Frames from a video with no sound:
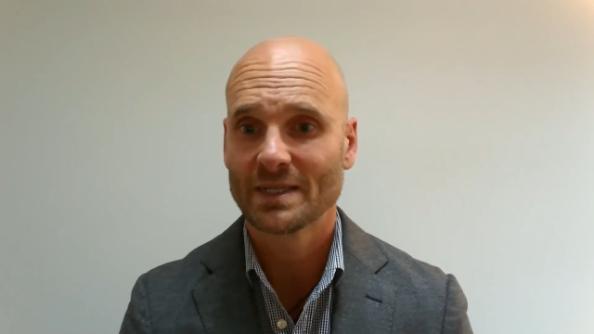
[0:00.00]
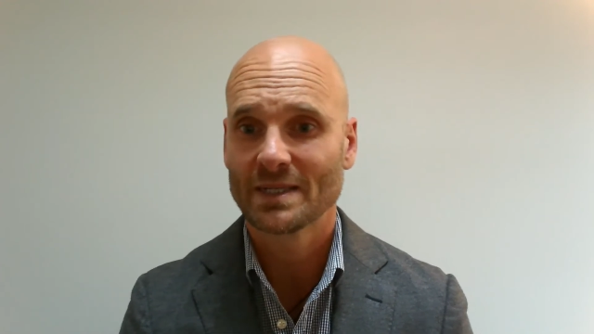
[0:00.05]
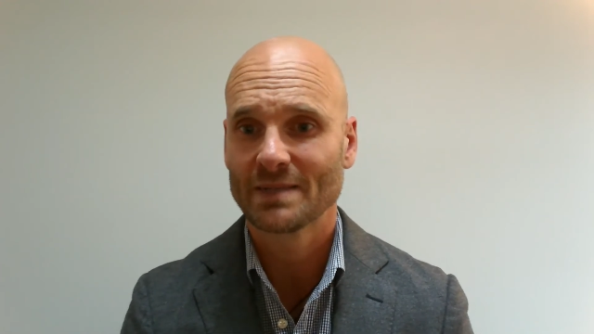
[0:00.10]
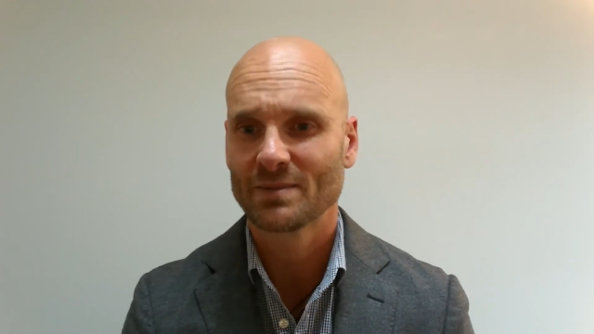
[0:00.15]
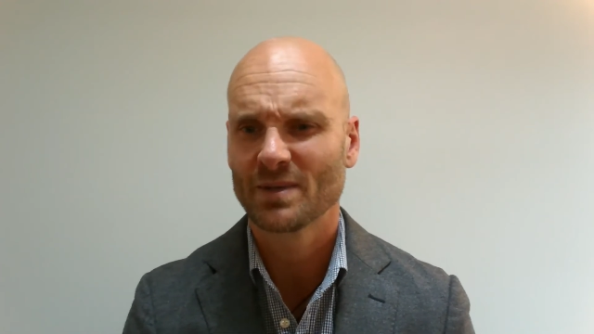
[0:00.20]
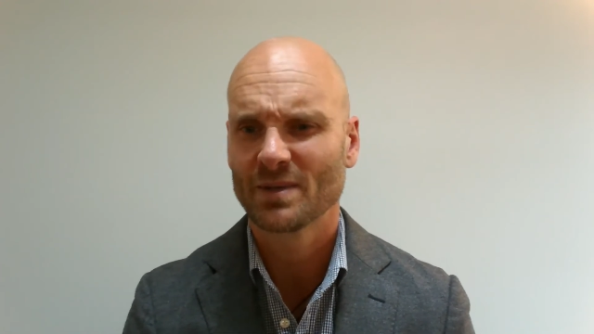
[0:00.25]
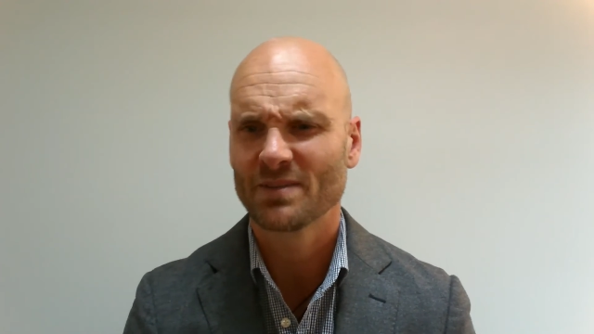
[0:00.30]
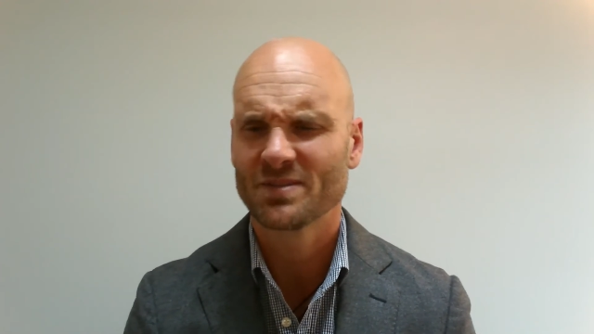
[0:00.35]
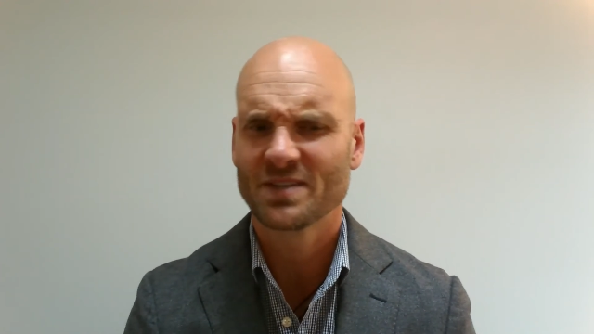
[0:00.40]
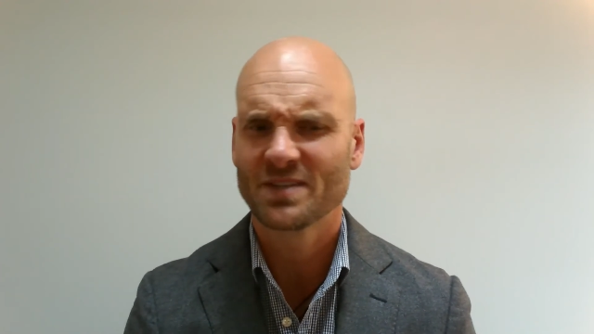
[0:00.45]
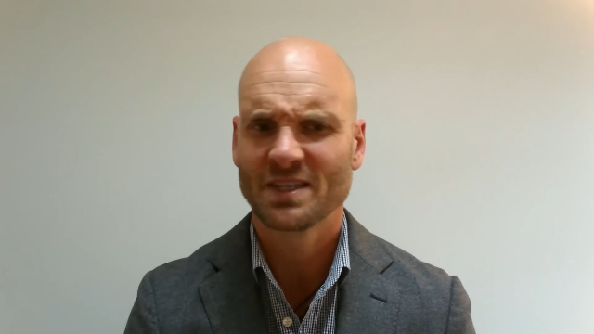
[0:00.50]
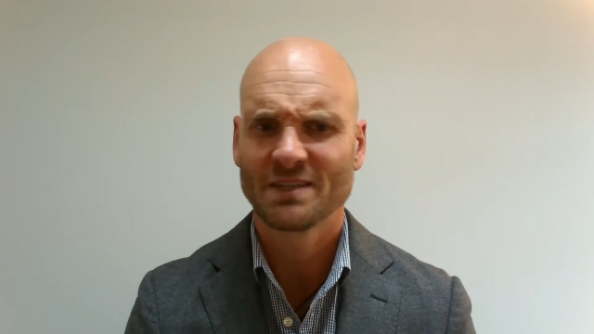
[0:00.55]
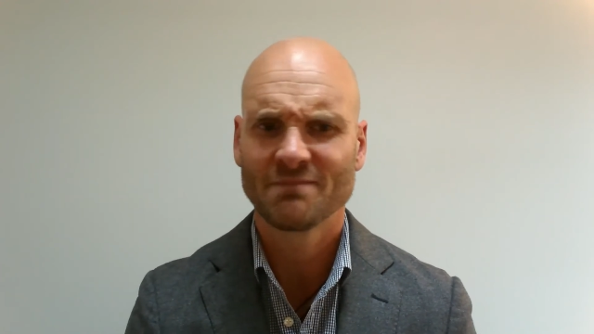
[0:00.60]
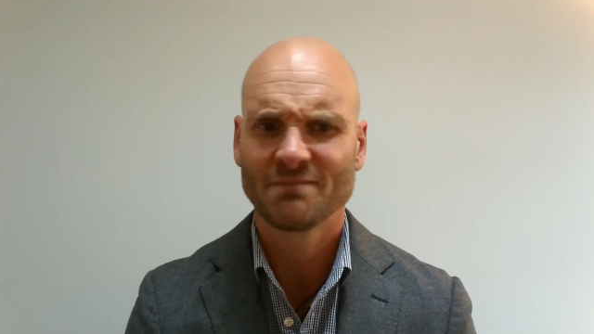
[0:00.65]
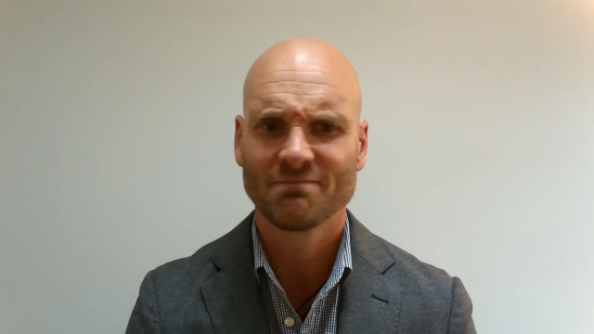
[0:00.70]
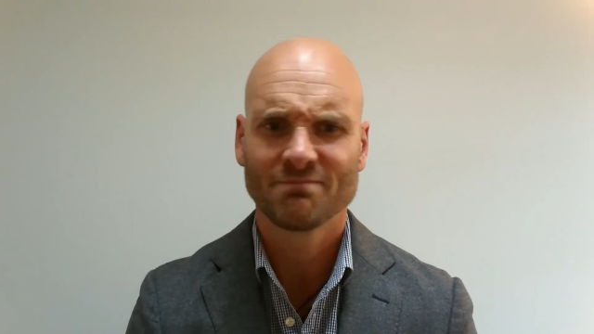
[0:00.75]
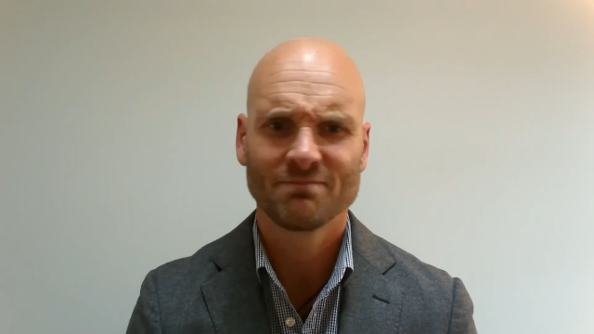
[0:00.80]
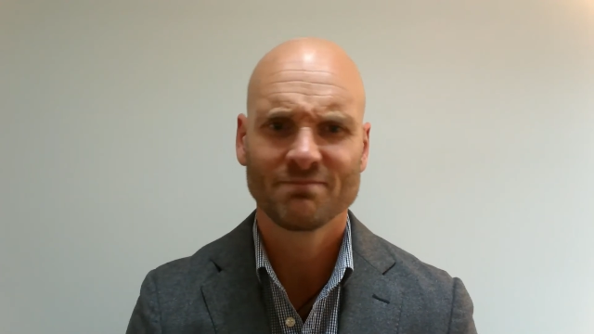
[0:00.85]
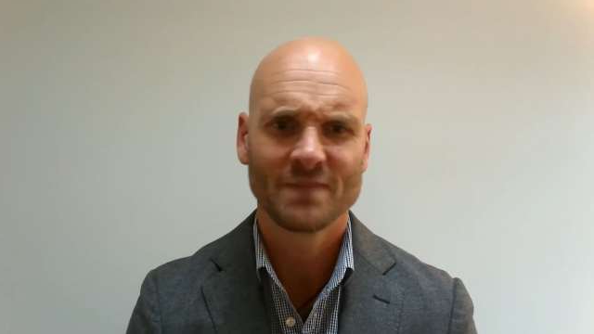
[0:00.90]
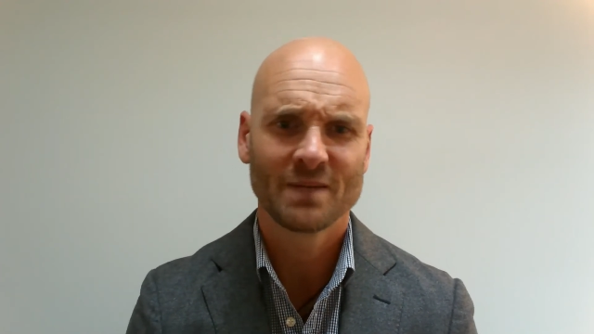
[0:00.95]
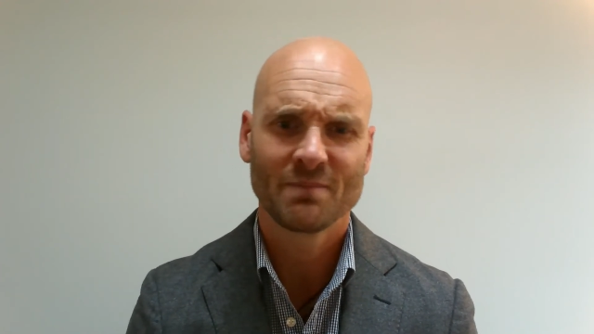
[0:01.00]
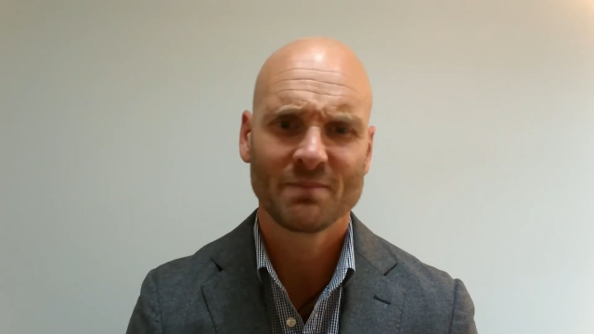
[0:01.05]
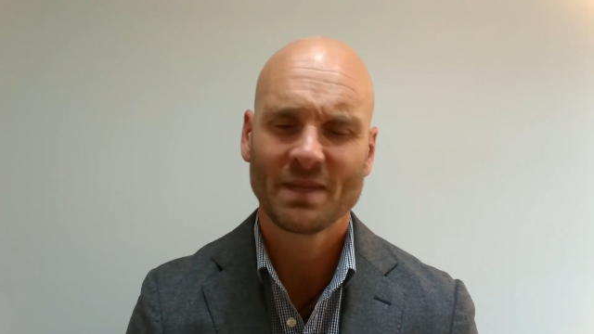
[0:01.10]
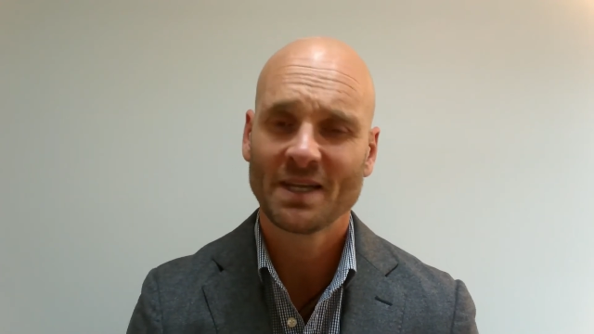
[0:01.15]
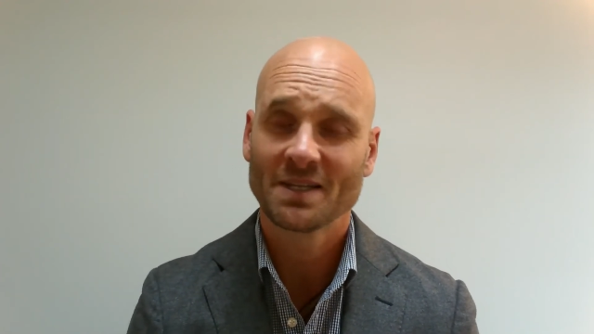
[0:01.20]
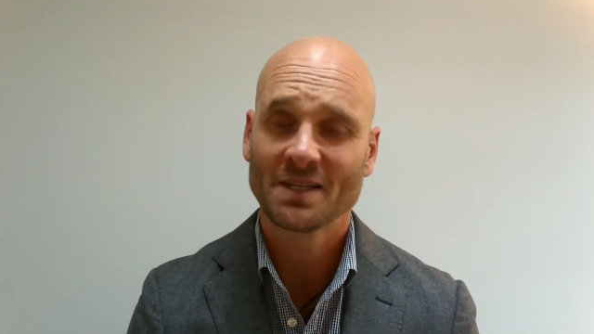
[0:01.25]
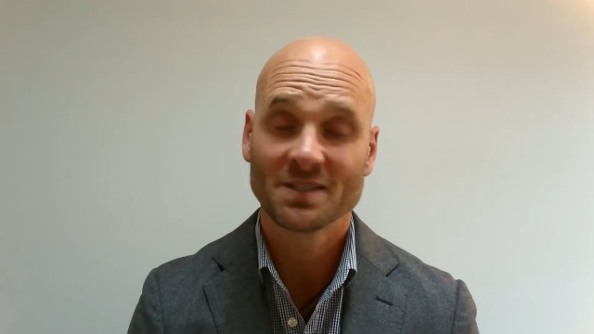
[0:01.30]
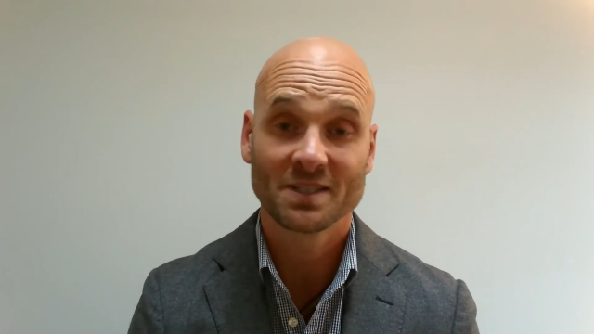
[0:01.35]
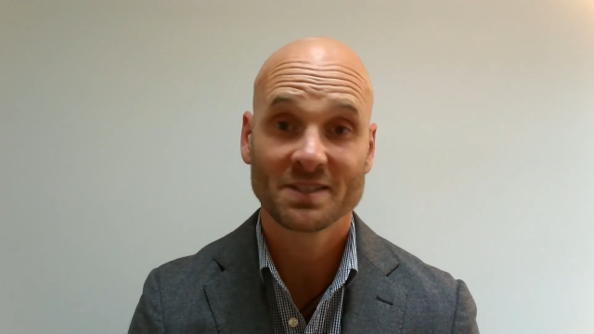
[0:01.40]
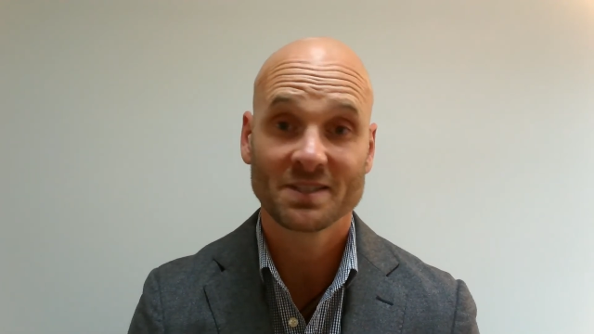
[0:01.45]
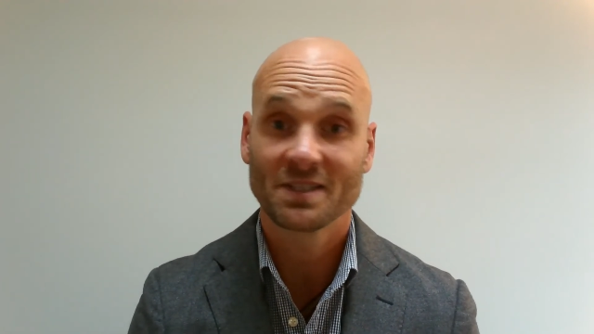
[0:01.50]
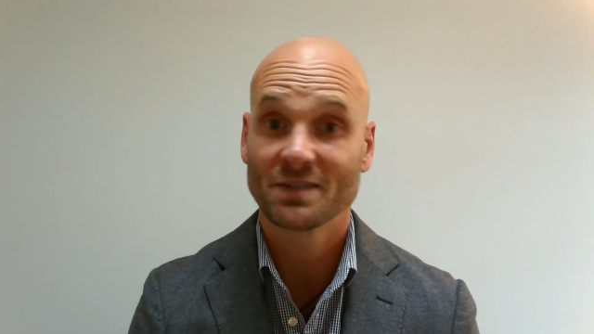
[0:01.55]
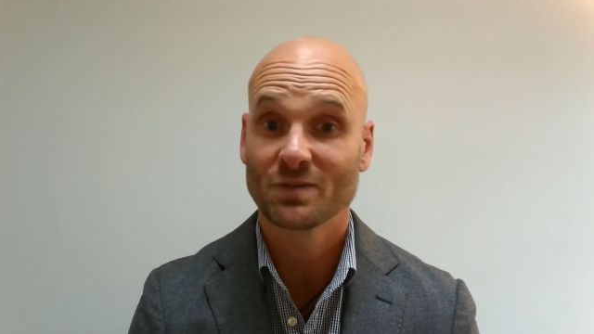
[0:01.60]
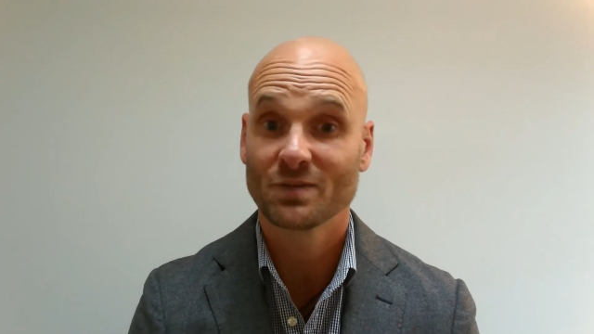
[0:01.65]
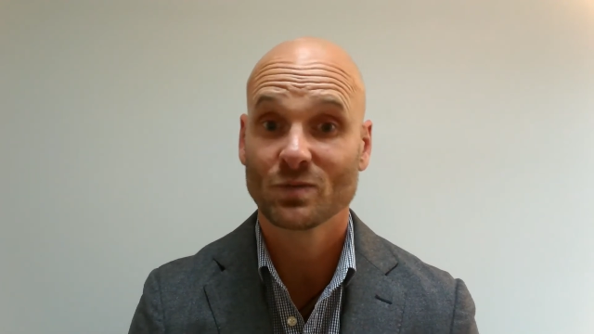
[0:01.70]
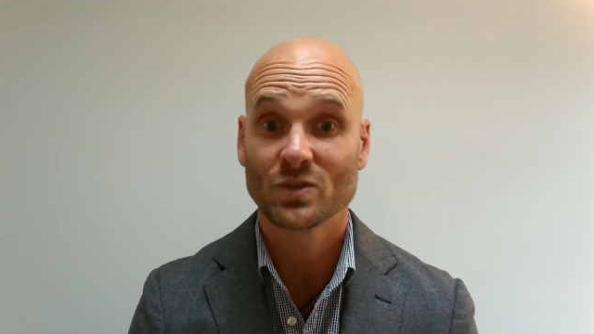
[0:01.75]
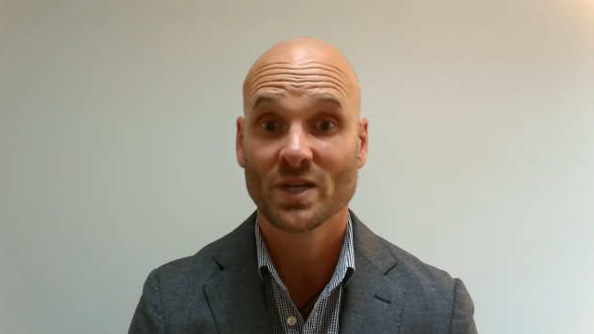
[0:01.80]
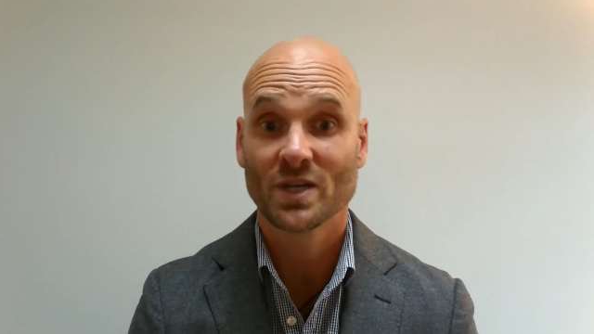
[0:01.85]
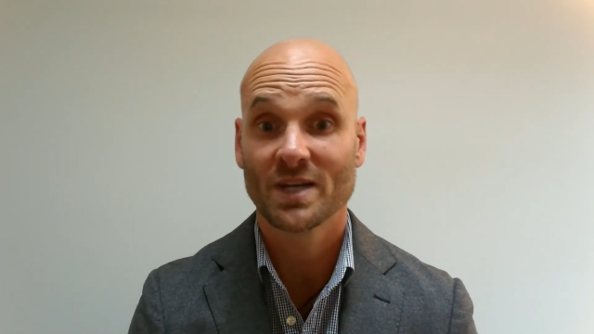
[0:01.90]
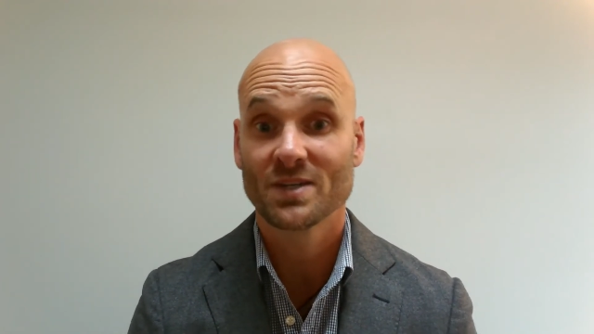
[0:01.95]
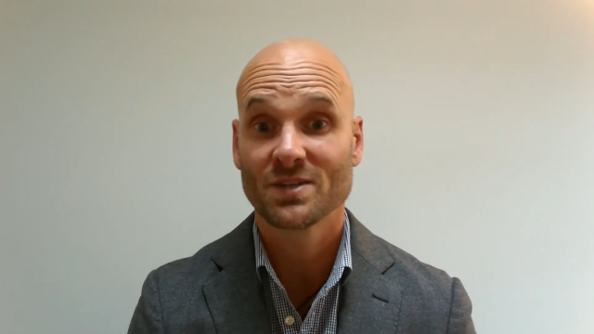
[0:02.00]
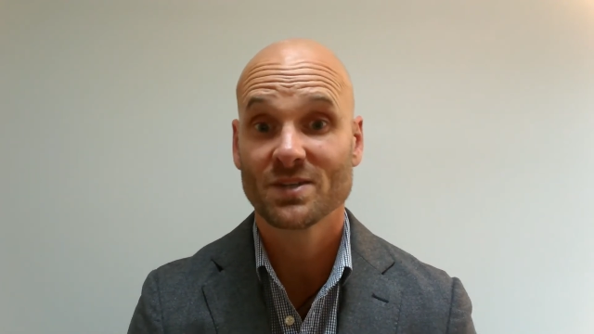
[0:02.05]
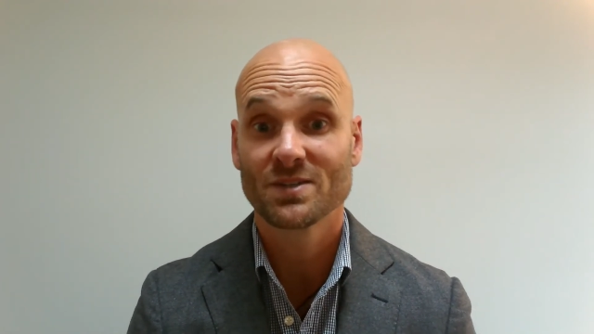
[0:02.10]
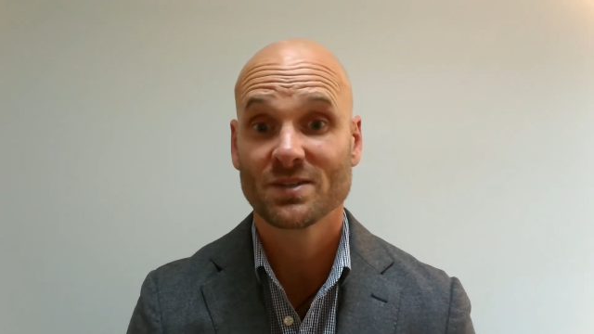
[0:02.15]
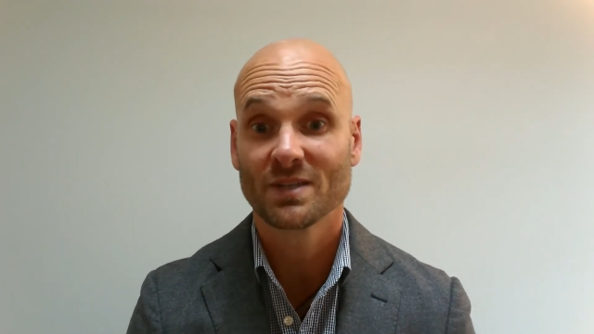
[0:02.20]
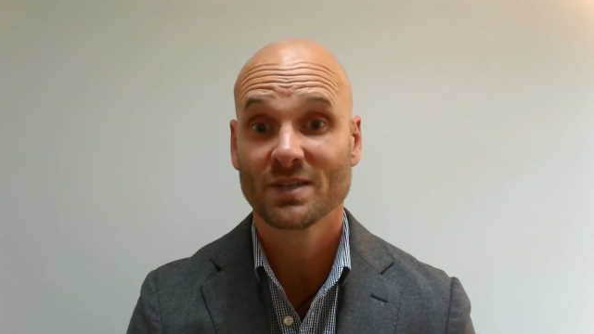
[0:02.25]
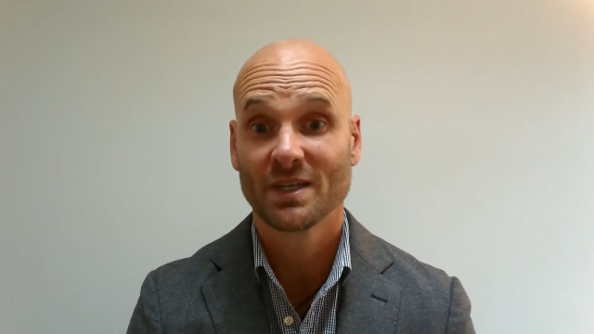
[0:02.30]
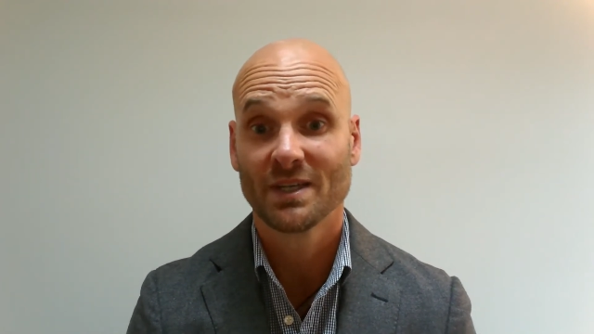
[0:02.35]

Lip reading: I've seen many successful changes,